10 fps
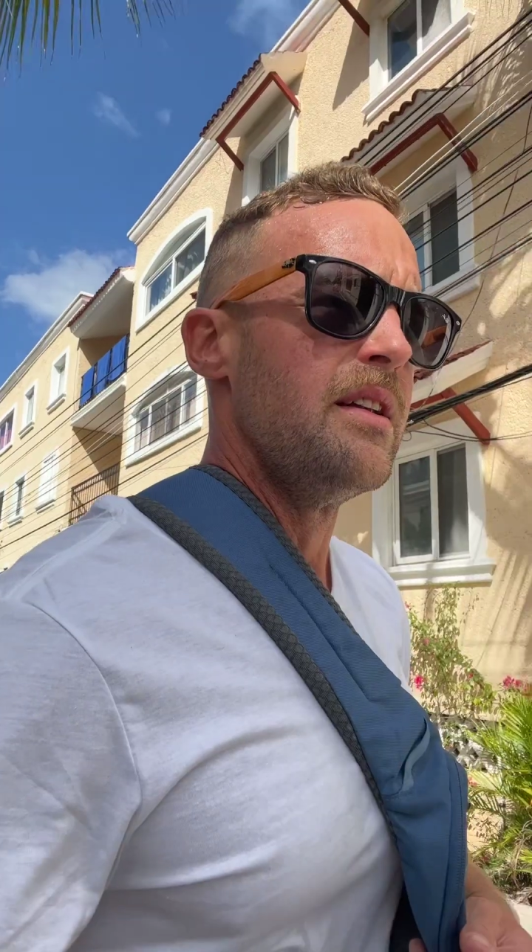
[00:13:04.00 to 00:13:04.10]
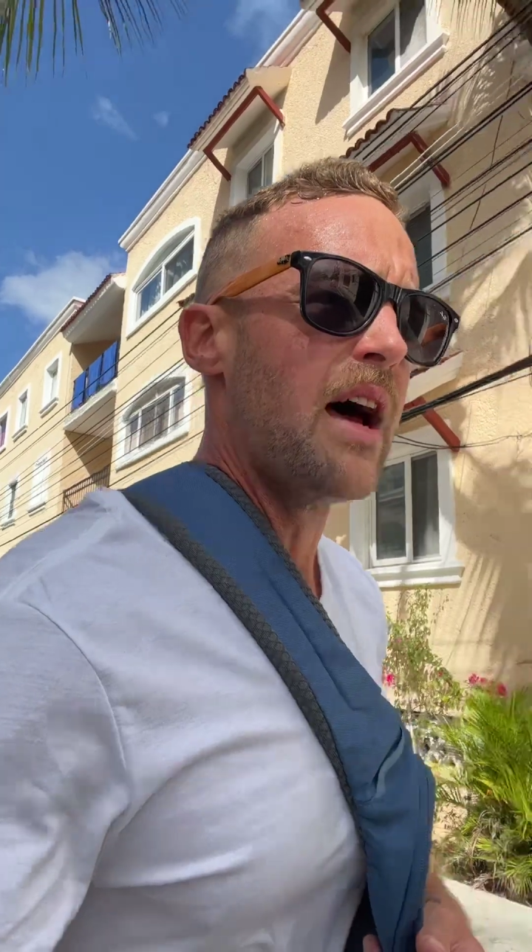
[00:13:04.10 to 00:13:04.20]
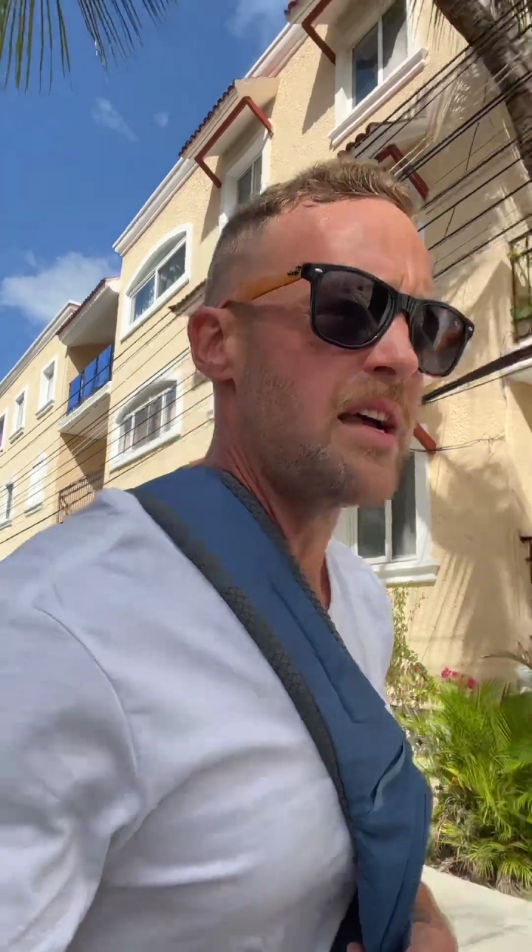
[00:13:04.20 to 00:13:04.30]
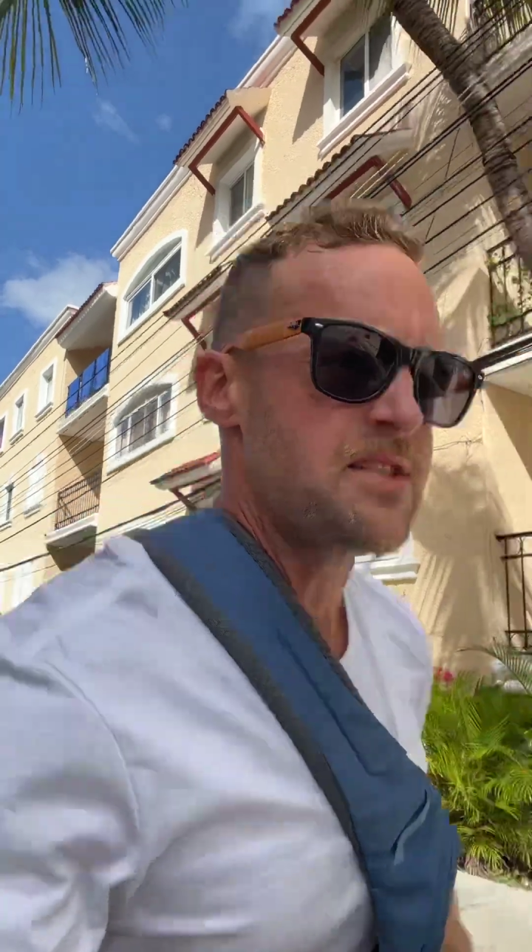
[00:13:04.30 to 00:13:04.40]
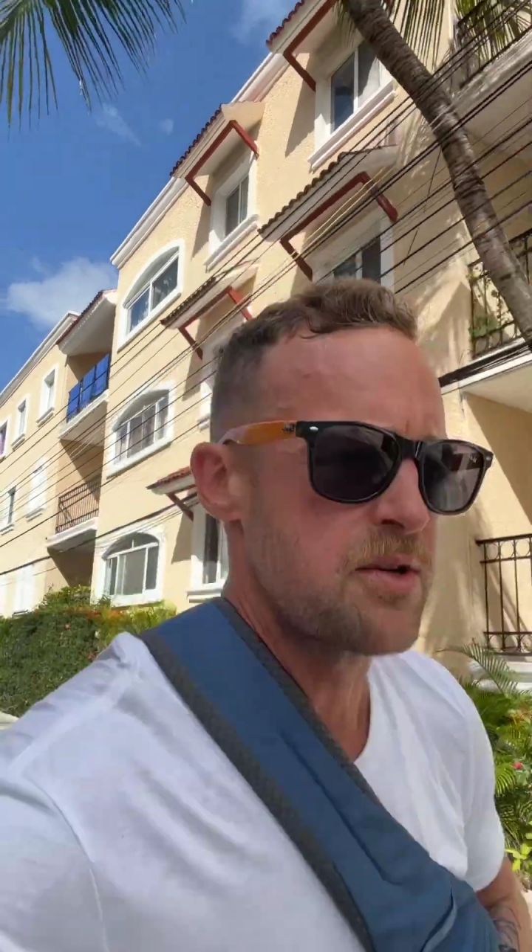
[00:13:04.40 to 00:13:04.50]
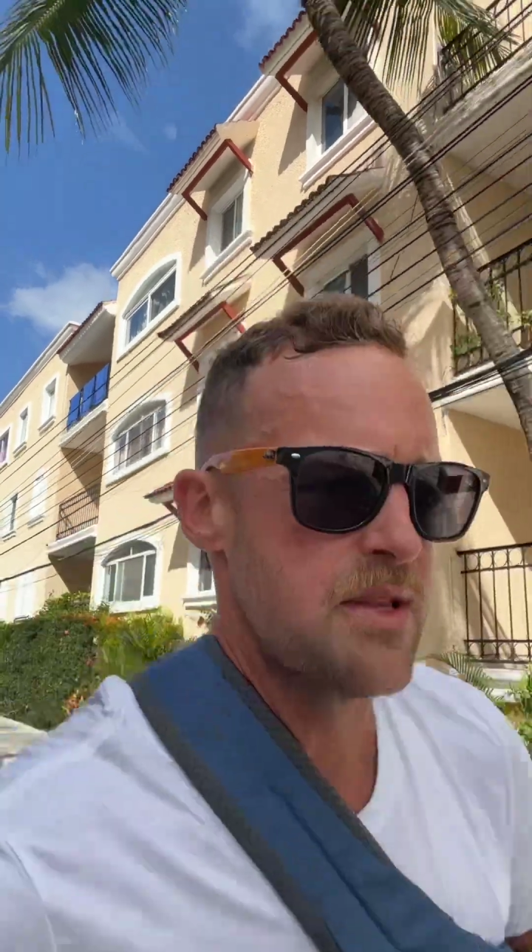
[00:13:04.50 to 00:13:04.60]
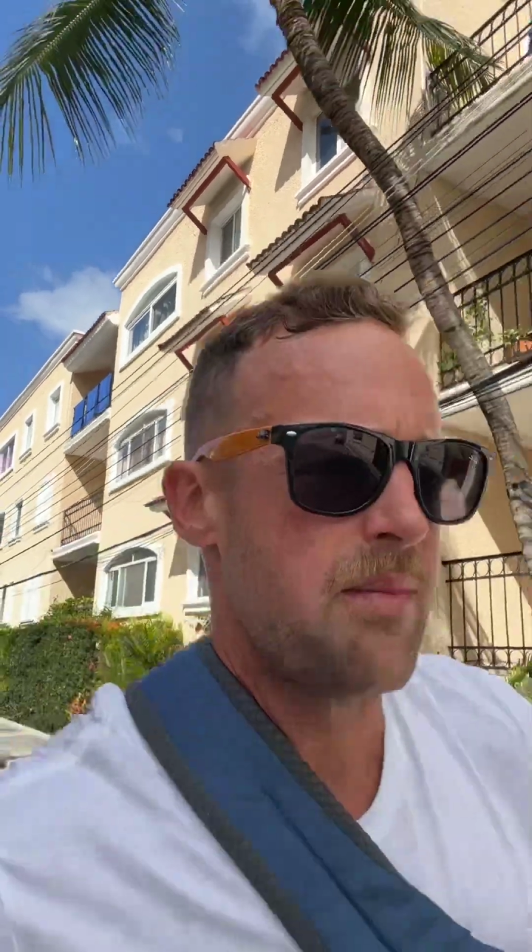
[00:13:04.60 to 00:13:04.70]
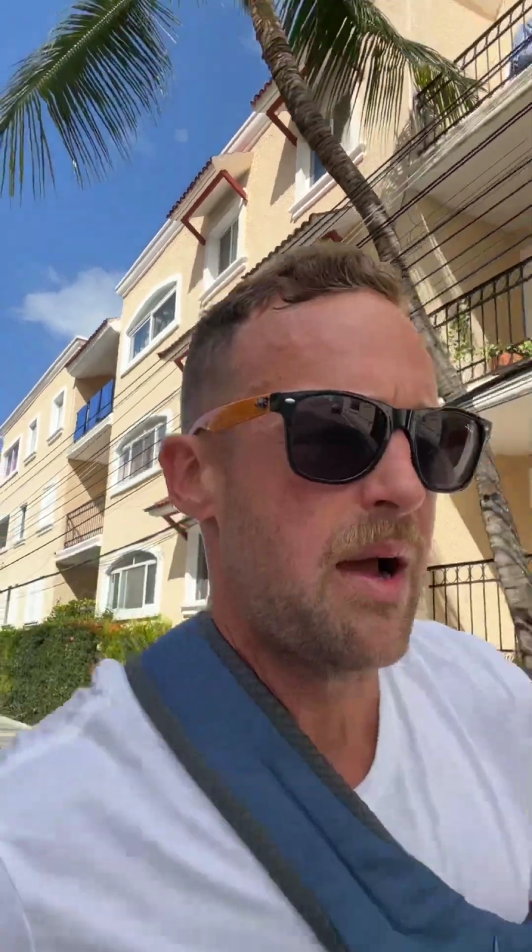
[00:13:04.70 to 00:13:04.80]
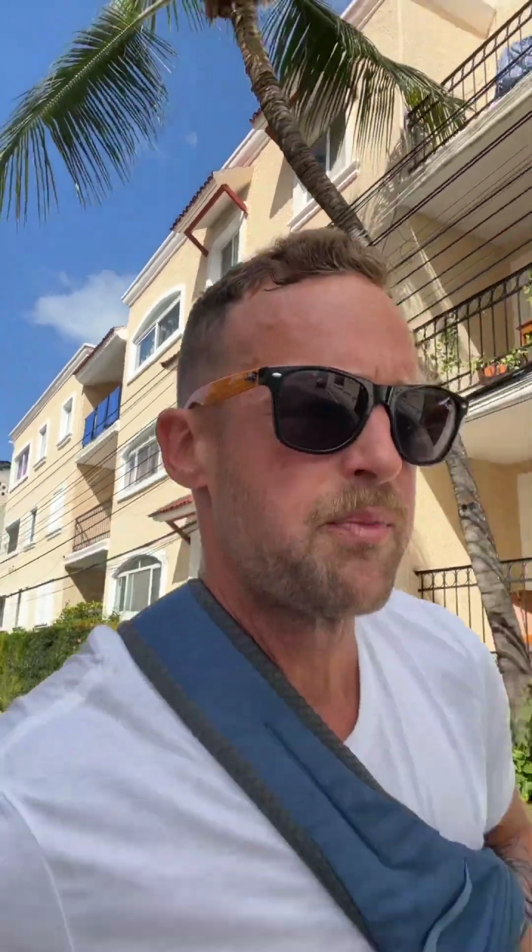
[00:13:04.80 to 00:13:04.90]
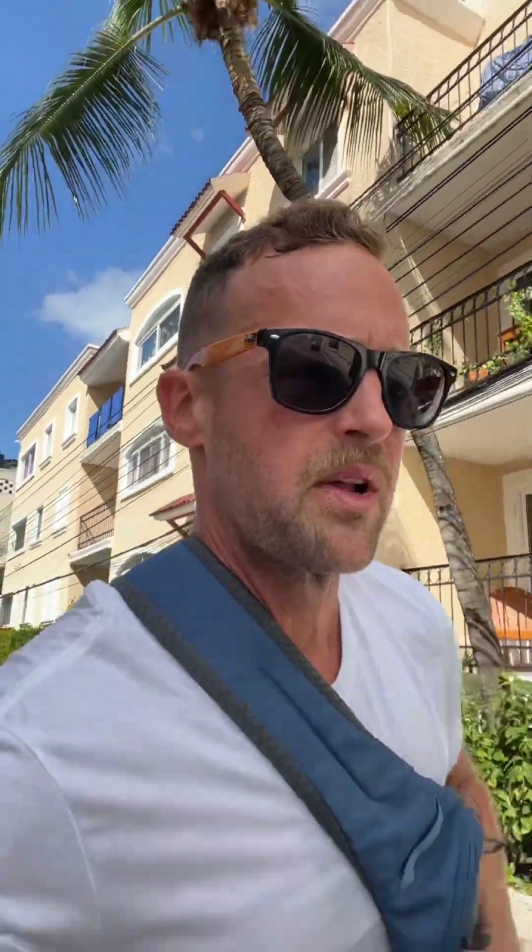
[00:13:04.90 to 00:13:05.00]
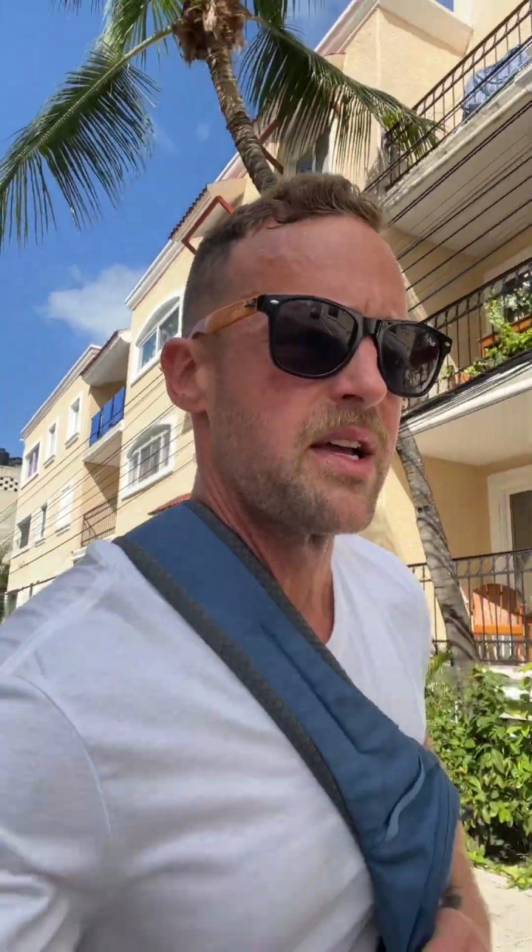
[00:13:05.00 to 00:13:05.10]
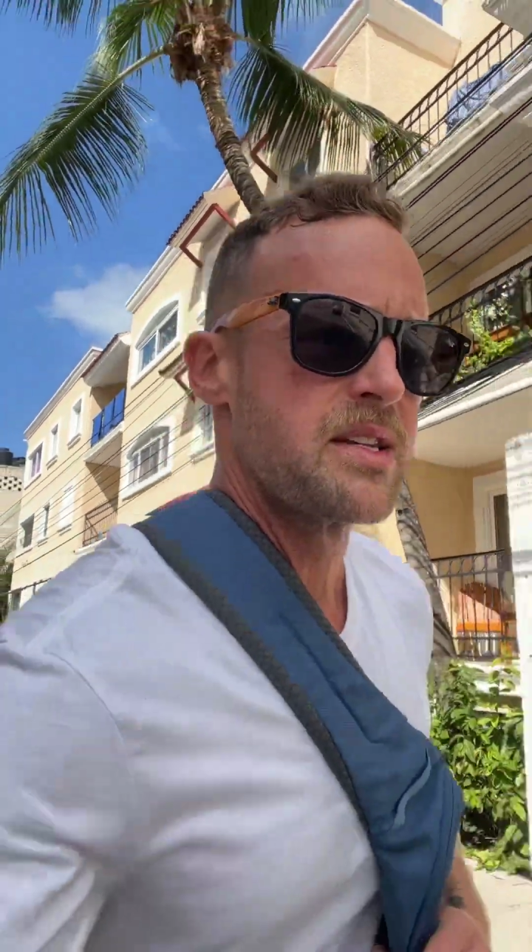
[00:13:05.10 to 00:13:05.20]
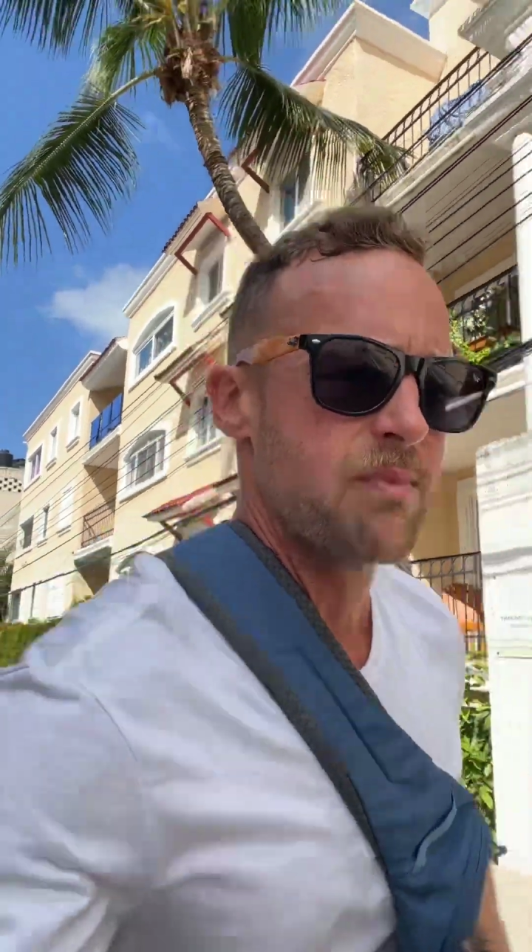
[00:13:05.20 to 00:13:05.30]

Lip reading: nicer than my place.